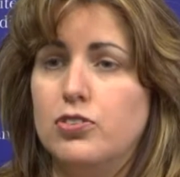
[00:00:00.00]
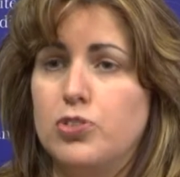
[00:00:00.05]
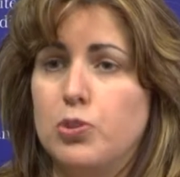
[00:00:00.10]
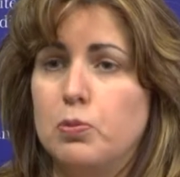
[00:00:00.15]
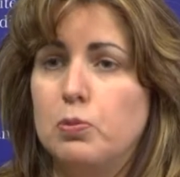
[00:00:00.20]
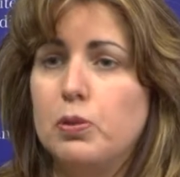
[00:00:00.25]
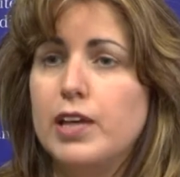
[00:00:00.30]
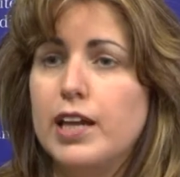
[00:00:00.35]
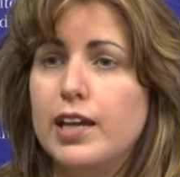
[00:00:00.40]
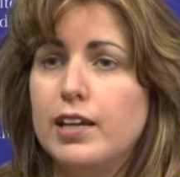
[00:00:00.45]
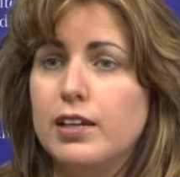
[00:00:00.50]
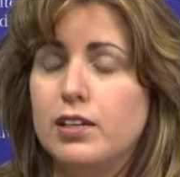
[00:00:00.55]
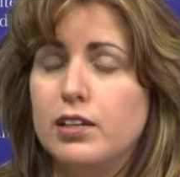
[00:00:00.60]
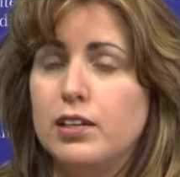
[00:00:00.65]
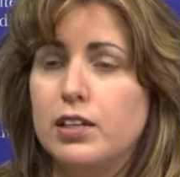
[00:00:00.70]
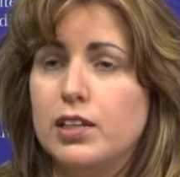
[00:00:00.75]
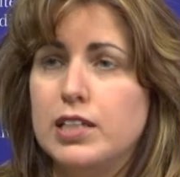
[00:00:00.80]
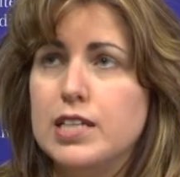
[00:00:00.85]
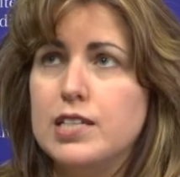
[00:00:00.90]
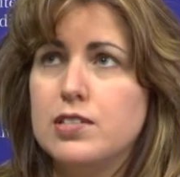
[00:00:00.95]

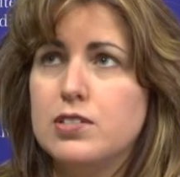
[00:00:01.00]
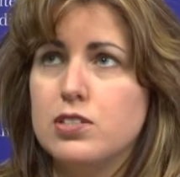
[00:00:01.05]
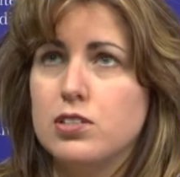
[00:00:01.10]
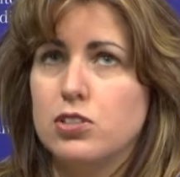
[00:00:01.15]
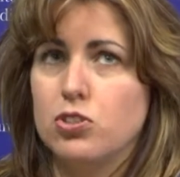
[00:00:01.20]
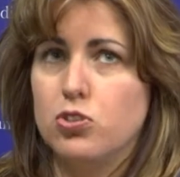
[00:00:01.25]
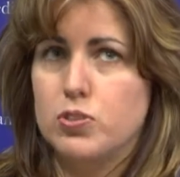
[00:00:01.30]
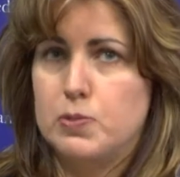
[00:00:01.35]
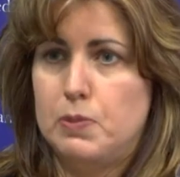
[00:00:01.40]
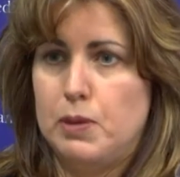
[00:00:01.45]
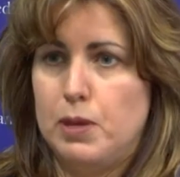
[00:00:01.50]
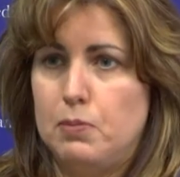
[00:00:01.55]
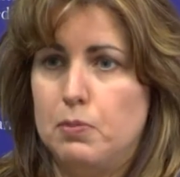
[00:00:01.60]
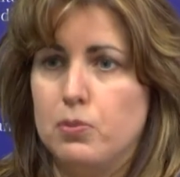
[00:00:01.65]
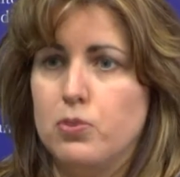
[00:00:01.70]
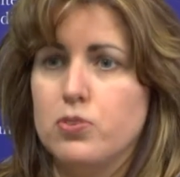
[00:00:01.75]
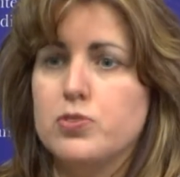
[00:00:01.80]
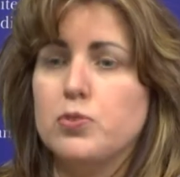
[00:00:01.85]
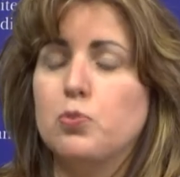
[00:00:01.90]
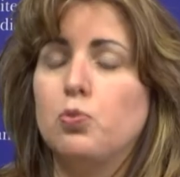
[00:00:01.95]
duplicated, at least in
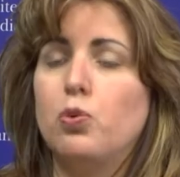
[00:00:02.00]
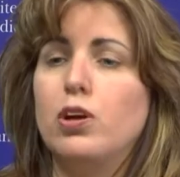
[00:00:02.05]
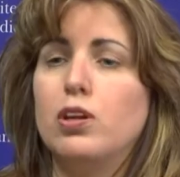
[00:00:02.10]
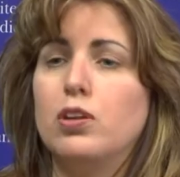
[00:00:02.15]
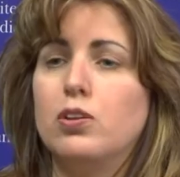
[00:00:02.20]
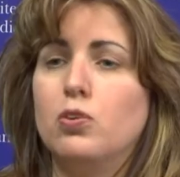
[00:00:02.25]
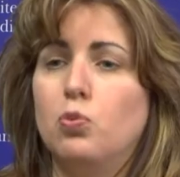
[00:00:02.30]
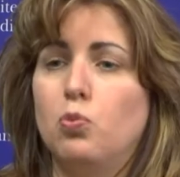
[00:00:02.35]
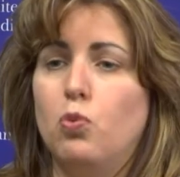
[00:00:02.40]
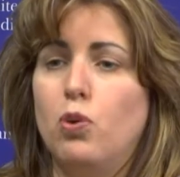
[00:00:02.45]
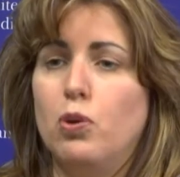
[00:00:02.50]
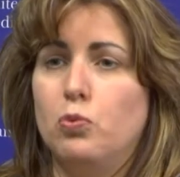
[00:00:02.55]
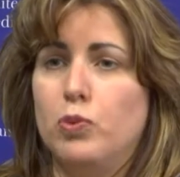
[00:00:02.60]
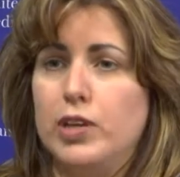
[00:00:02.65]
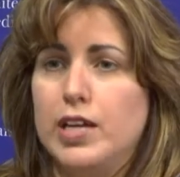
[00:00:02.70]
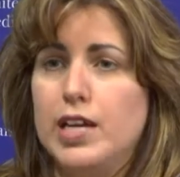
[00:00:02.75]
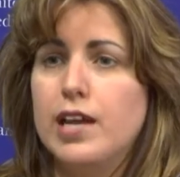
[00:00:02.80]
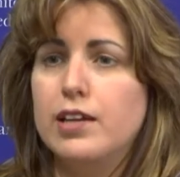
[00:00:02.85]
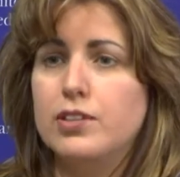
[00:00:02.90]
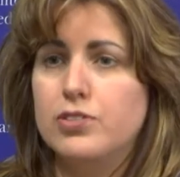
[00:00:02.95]
newspapers, what
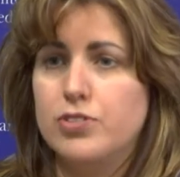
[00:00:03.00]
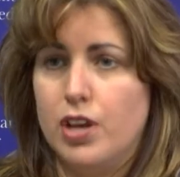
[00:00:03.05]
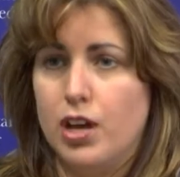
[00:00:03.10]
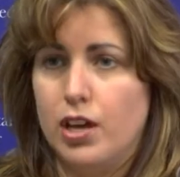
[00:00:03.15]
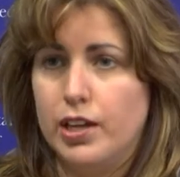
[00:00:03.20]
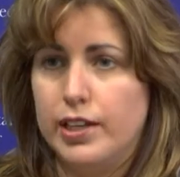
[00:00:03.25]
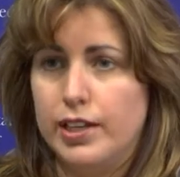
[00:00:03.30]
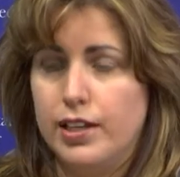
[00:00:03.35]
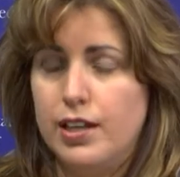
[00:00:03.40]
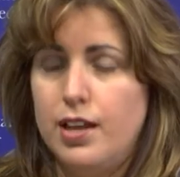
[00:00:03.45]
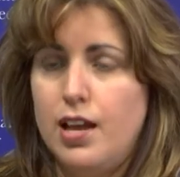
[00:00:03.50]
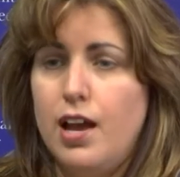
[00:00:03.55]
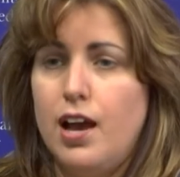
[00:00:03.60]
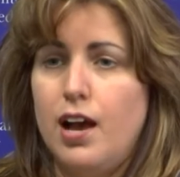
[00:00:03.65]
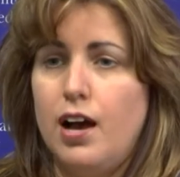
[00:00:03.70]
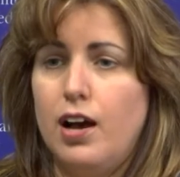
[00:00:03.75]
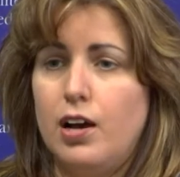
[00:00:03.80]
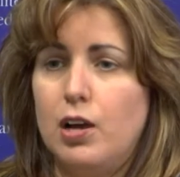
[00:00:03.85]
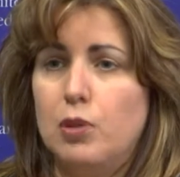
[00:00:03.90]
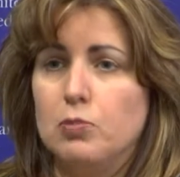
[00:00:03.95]
we had done,
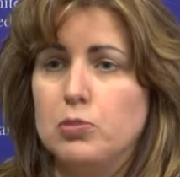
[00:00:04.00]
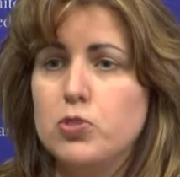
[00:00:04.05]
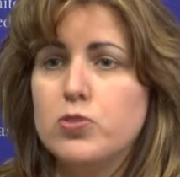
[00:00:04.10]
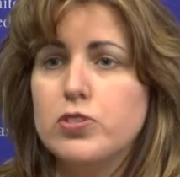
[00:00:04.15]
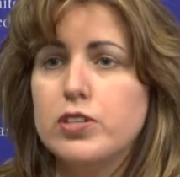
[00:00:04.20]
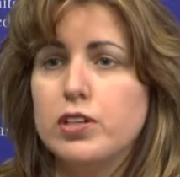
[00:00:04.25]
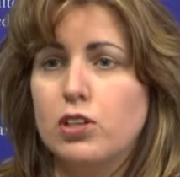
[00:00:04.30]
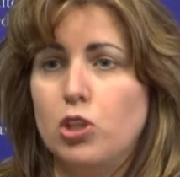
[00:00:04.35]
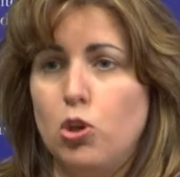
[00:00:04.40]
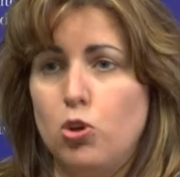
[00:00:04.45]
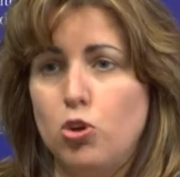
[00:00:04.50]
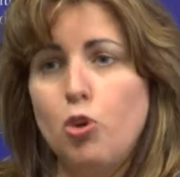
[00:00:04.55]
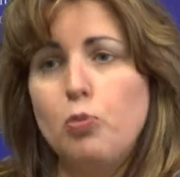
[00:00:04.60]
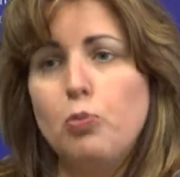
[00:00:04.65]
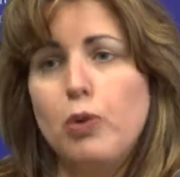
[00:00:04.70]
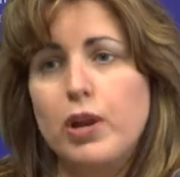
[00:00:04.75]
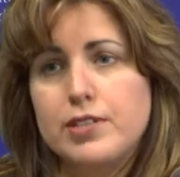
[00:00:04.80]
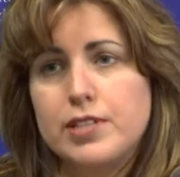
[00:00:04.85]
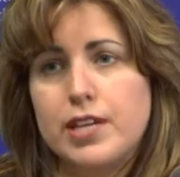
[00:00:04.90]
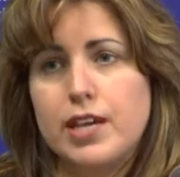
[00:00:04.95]
using local
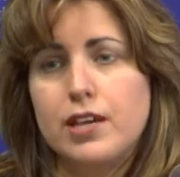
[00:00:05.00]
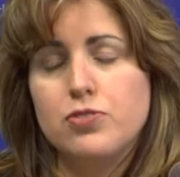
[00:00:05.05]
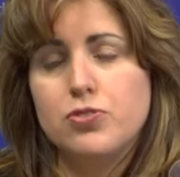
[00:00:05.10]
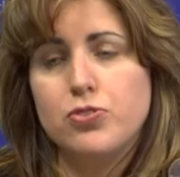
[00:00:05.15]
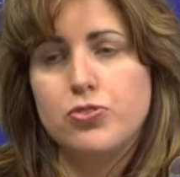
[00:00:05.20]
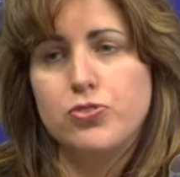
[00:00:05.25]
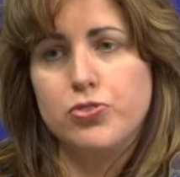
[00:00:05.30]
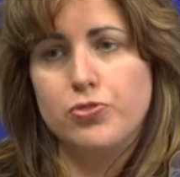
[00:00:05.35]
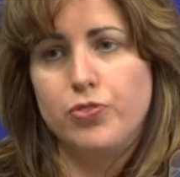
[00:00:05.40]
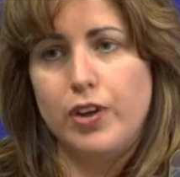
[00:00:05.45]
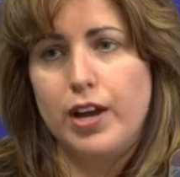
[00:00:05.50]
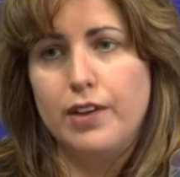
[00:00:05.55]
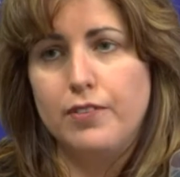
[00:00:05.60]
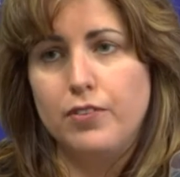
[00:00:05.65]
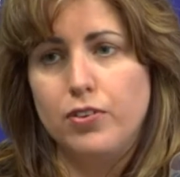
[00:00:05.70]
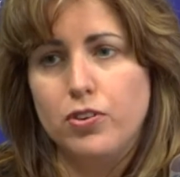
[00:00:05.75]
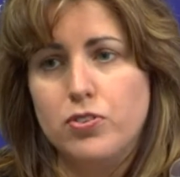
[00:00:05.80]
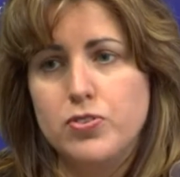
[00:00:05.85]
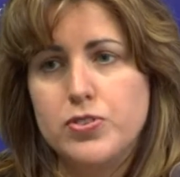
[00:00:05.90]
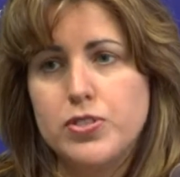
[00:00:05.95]
breast cancer
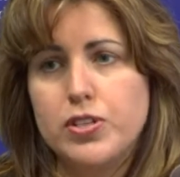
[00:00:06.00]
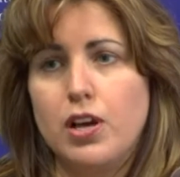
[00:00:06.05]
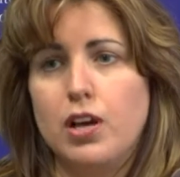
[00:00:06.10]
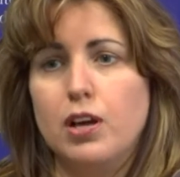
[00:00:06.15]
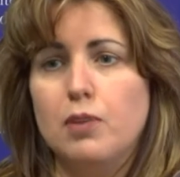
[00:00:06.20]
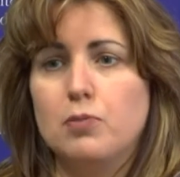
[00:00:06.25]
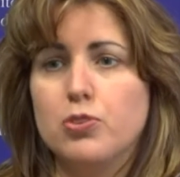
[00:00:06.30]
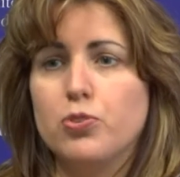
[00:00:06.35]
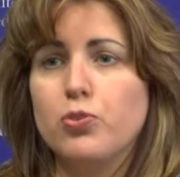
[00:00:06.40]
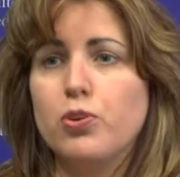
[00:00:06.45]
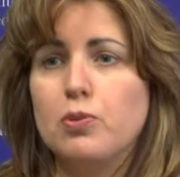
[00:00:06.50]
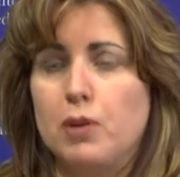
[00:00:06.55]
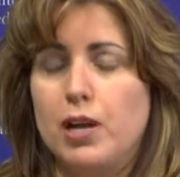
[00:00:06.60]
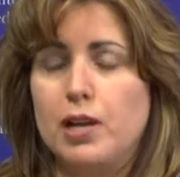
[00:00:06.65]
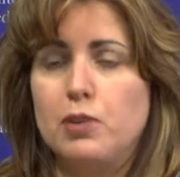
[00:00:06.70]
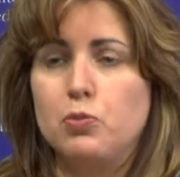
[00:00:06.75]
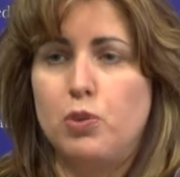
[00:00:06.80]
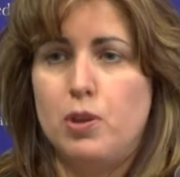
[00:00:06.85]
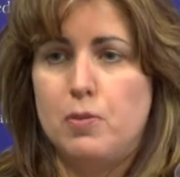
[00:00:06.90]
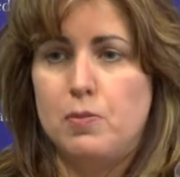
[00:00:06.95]
survivors to
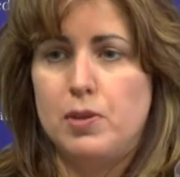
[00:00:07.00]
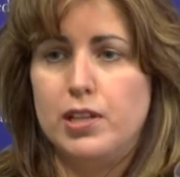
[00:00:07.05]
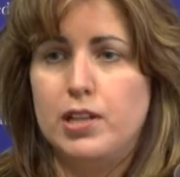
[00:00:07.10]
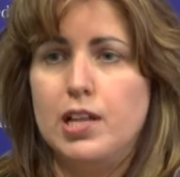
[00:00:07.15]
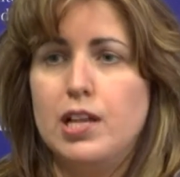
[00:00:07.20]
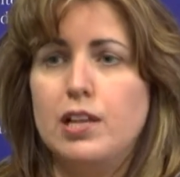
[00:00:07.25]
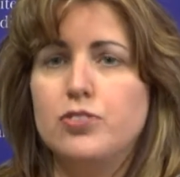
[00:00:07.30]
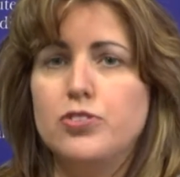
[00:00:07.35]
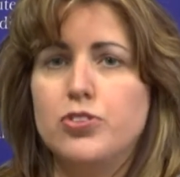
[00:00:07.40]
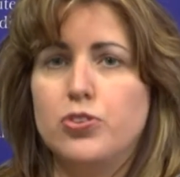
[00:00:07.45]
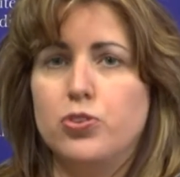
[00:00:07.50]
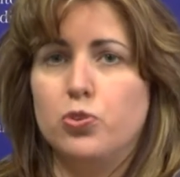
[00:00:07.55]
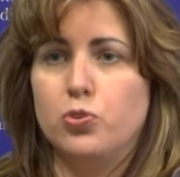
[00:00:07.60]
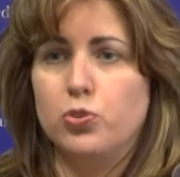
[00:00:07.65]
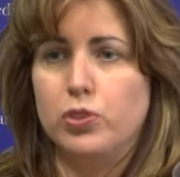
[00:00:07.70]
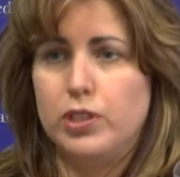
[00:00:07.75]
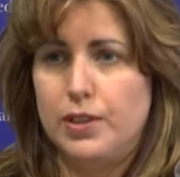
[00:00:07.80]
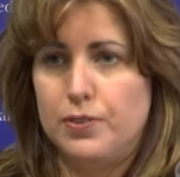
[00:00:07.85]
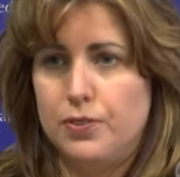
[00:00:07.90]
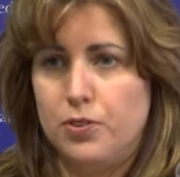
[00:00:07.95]
remind women
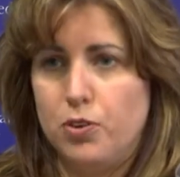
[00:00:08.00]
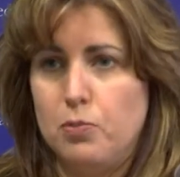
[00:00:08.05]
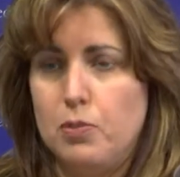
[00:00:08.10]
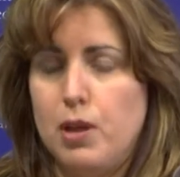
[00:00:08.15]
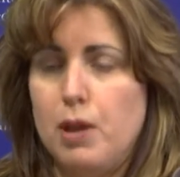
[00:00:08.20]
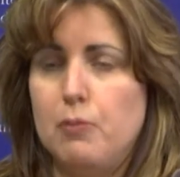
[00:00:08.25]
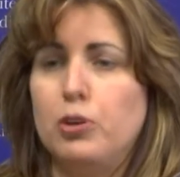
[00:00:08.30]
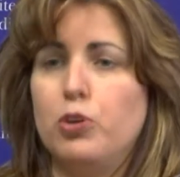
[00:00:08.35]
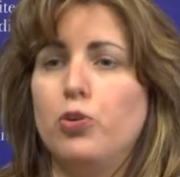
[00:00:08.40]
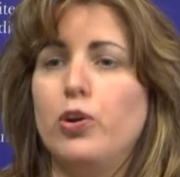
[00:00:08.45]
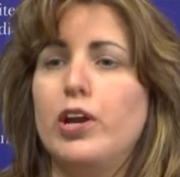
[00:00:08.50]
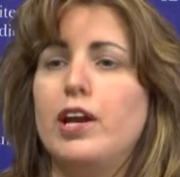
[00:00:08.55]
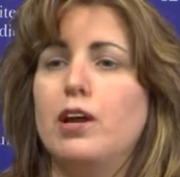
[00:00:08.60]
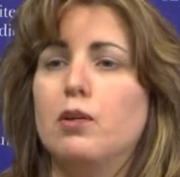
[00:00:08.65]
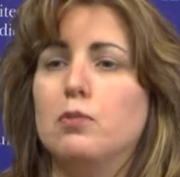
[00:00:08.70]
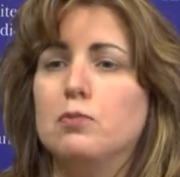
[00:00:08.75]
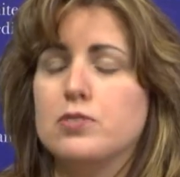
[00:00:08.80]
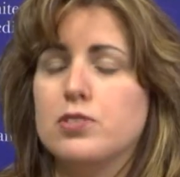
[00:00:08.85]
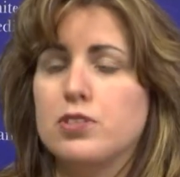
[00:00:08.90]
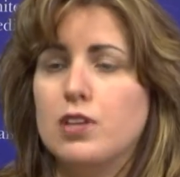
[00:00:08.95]
to get their
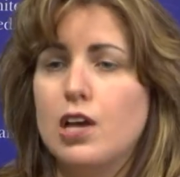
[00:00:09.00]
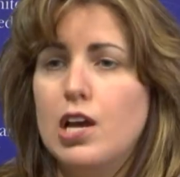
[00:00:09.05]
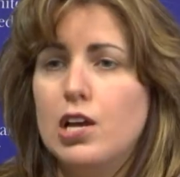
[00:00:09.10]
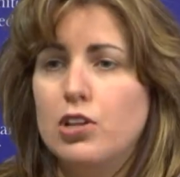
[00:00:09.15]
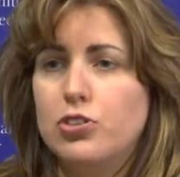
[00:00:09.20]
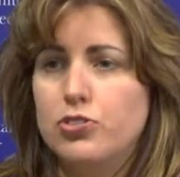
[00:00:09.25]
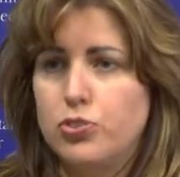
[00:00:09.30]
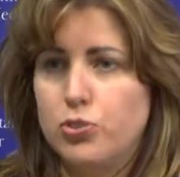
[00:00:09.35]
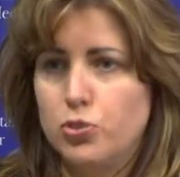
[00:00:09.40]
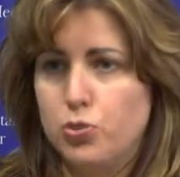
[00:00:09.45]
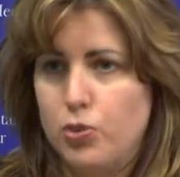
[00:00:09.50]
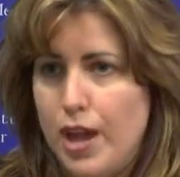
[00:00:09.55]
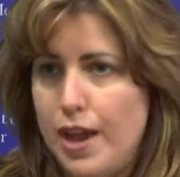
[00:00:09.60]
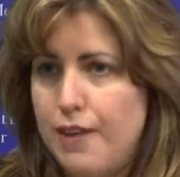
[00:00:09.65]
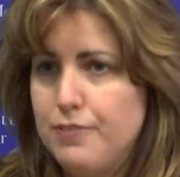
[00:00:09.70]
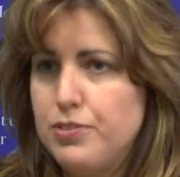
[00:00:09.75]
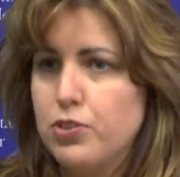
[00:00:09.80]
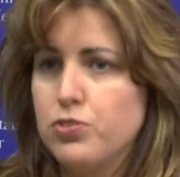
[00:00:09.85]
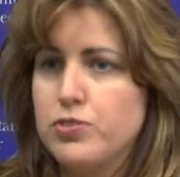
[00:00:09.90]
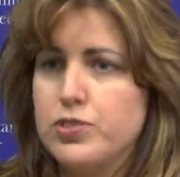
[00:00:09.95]
mammograms, to
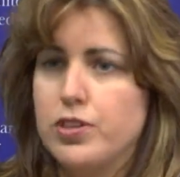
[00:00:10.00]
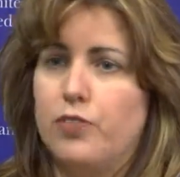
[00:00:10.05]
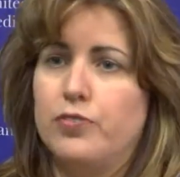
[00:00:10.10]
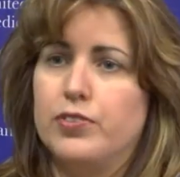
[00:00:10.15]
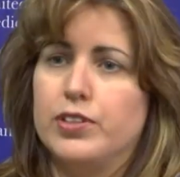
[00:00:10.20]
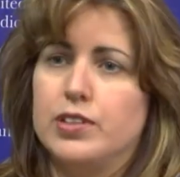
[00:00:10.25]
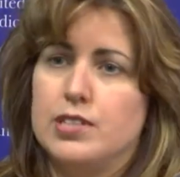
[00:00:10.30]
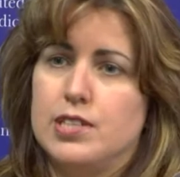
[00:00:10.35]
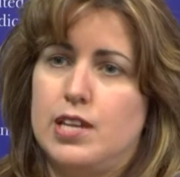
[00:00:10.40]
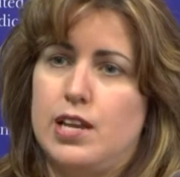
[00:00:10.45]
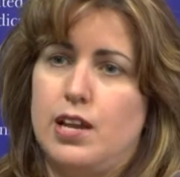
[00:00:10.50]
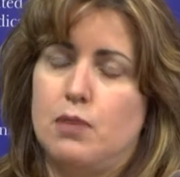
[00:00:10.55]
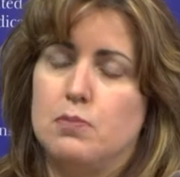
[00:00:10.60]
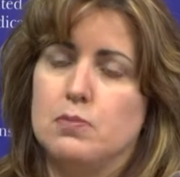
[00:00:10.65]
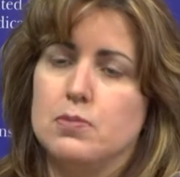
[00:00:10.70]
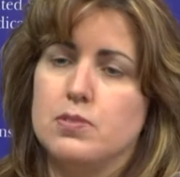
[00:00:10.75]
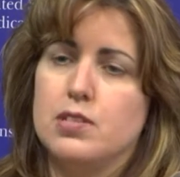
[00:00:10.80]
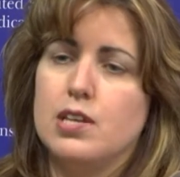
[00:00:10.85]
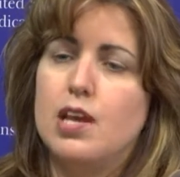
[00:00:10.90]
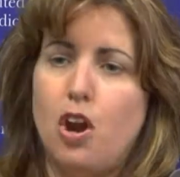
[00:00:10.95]
have their
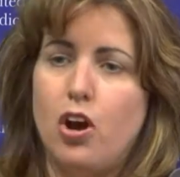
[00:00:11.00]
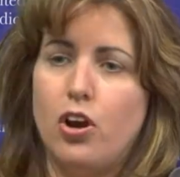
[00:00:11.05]
self-exams.